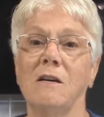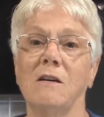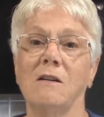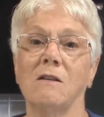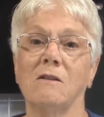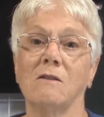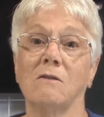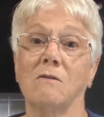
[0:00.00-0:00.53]

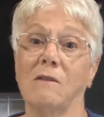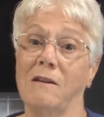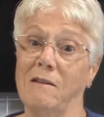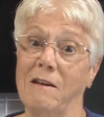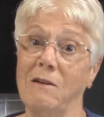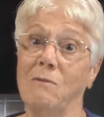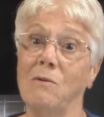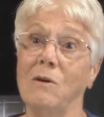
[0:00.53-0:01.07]
So,
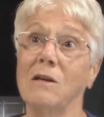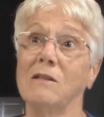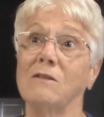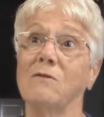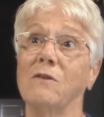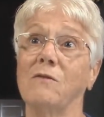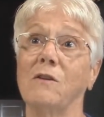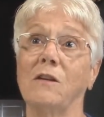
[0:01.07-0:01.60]
and that was
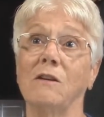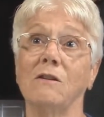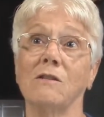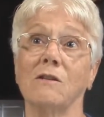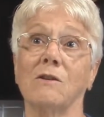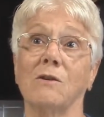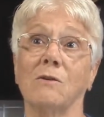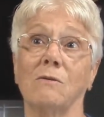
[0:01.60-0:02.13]
50 years
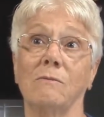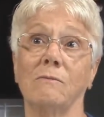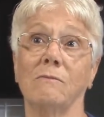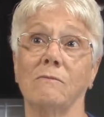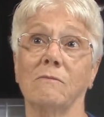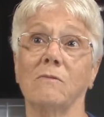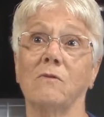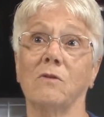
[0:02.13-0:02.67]
ago
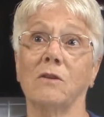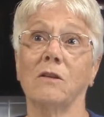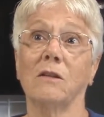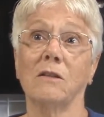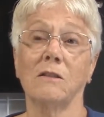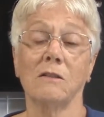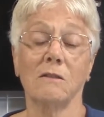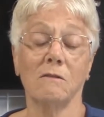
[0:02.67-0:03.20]
for
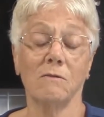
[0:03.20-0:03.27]
us.